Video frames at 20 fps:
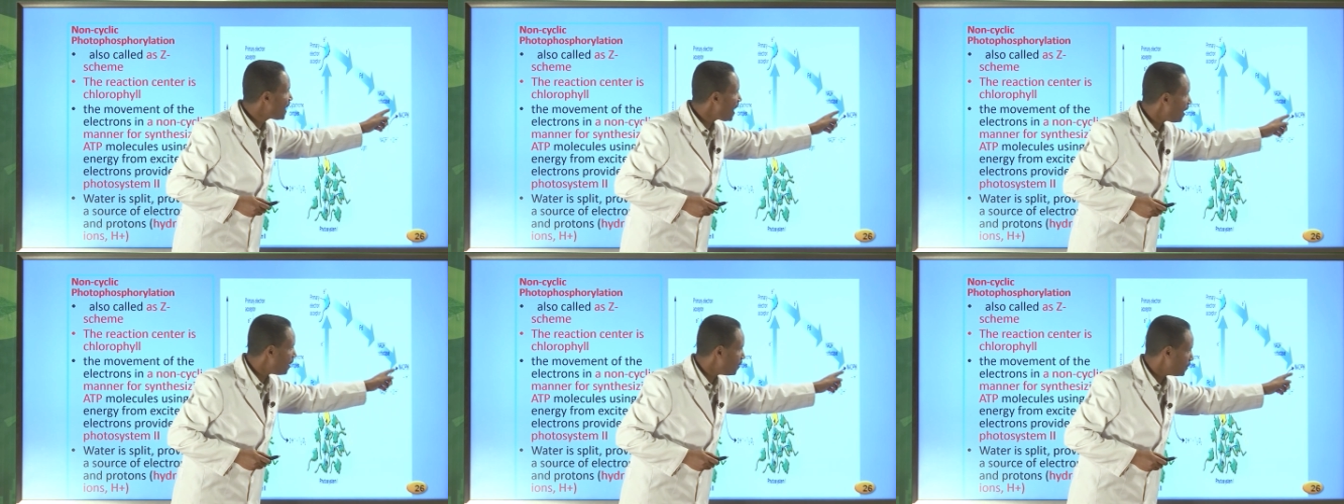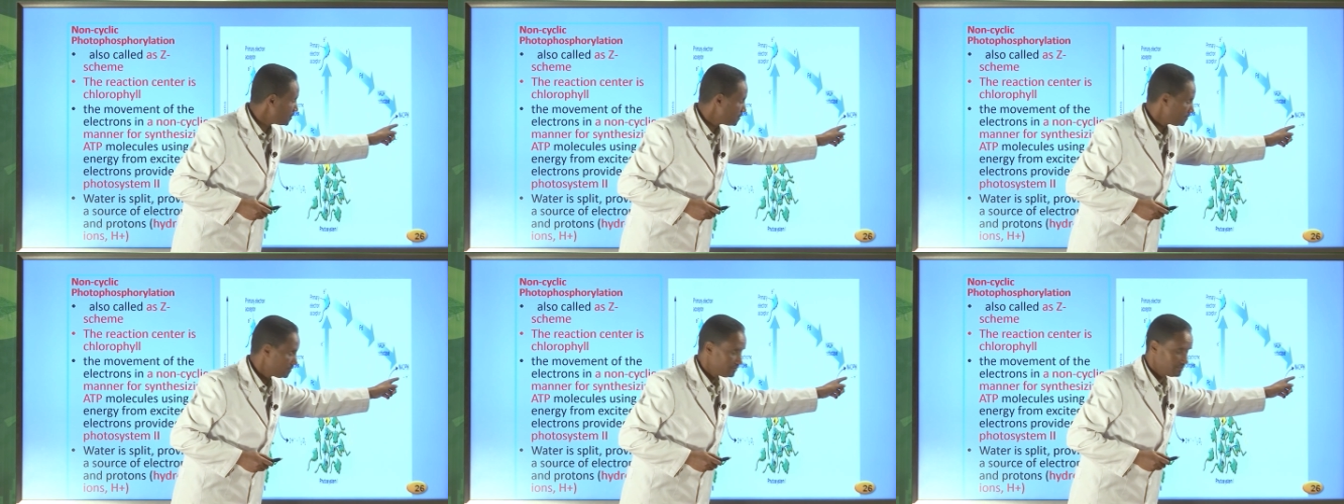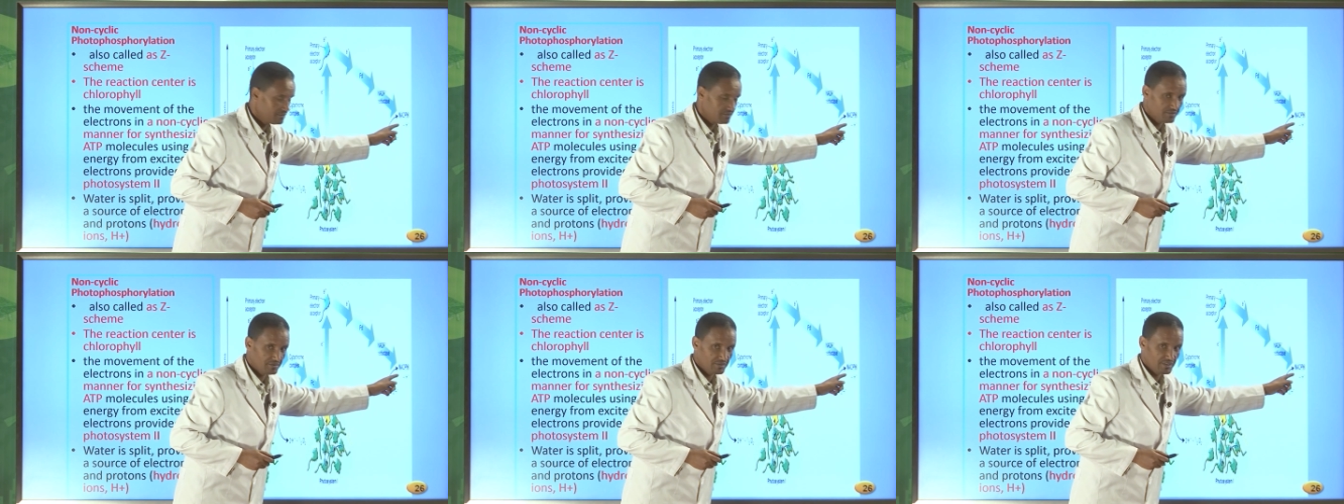down
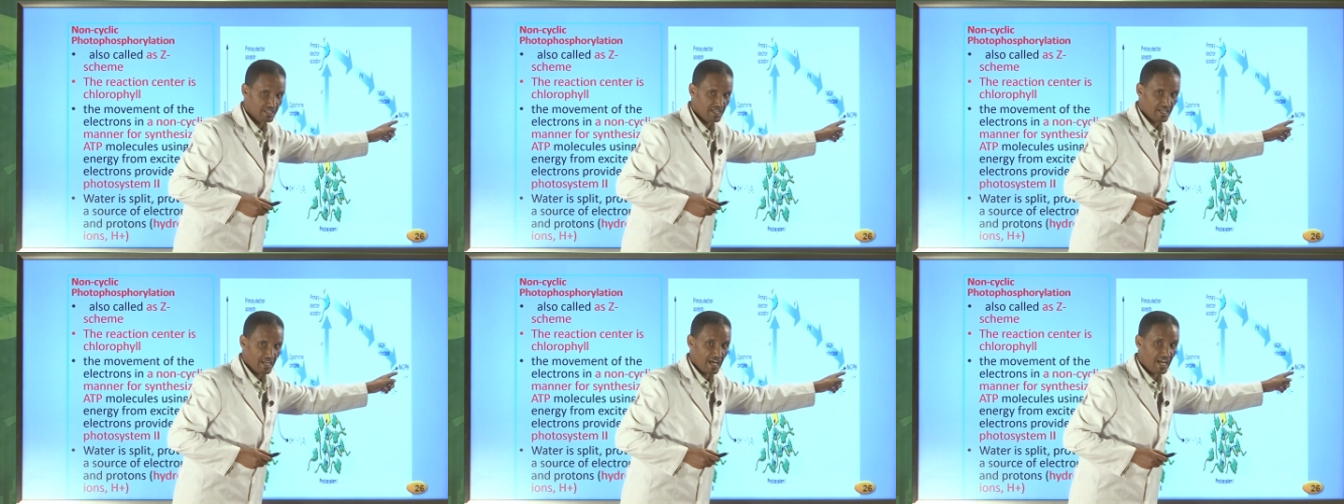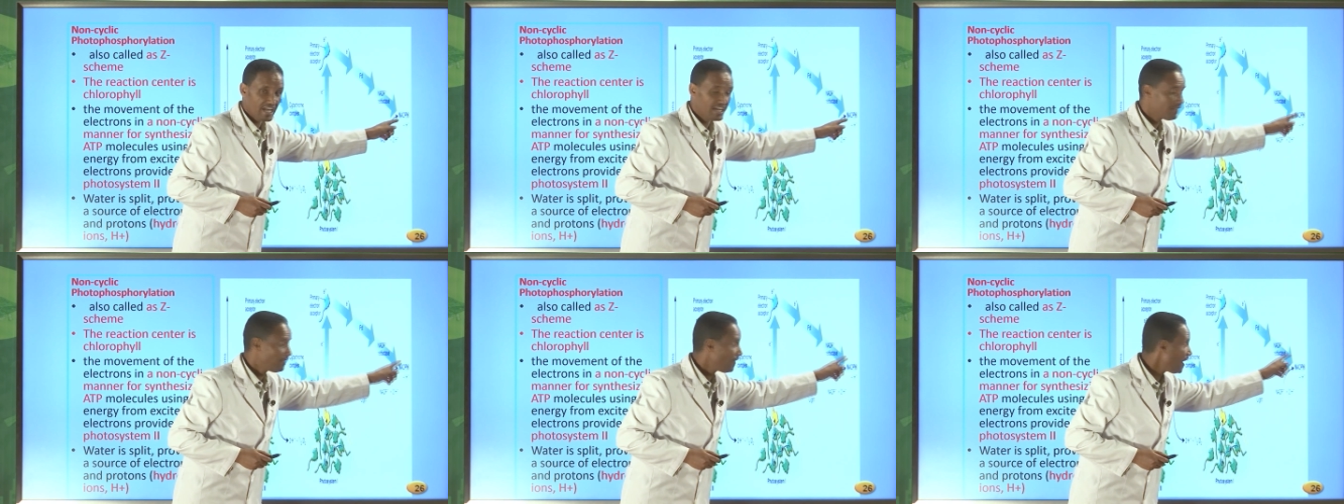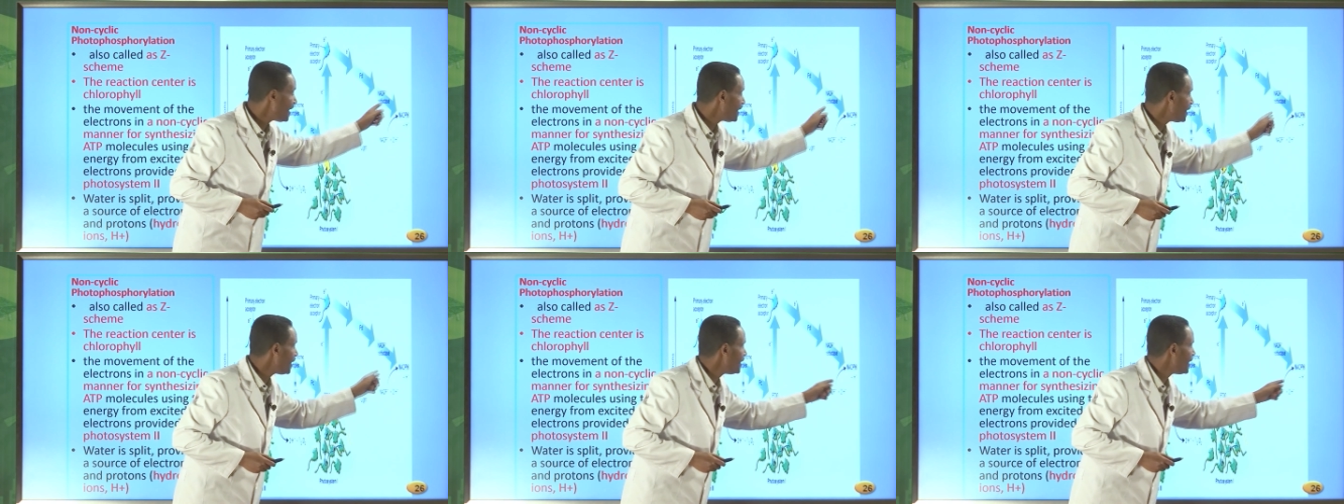and
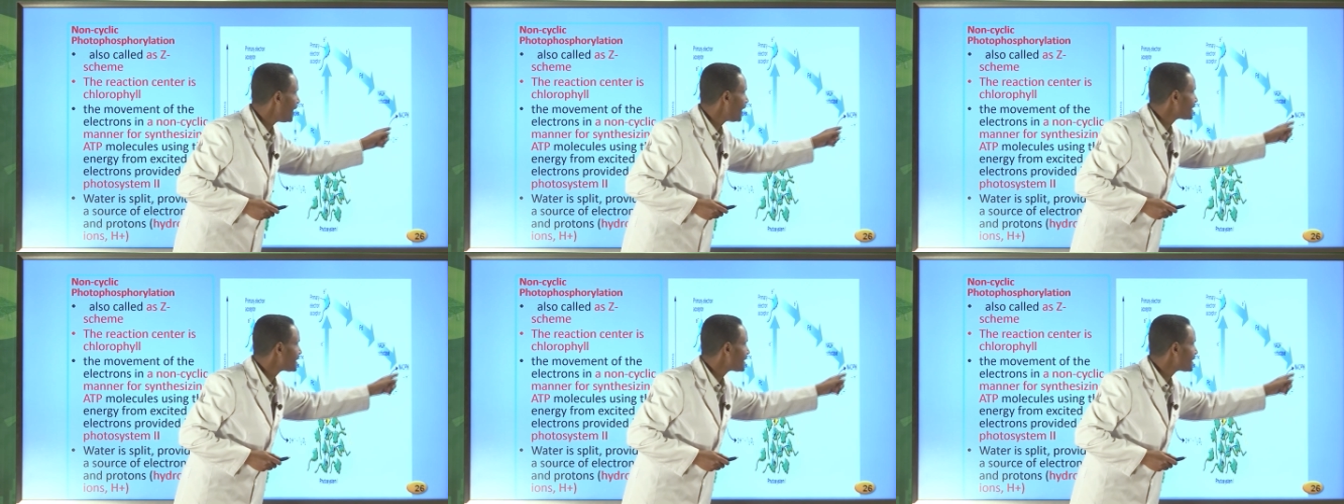finally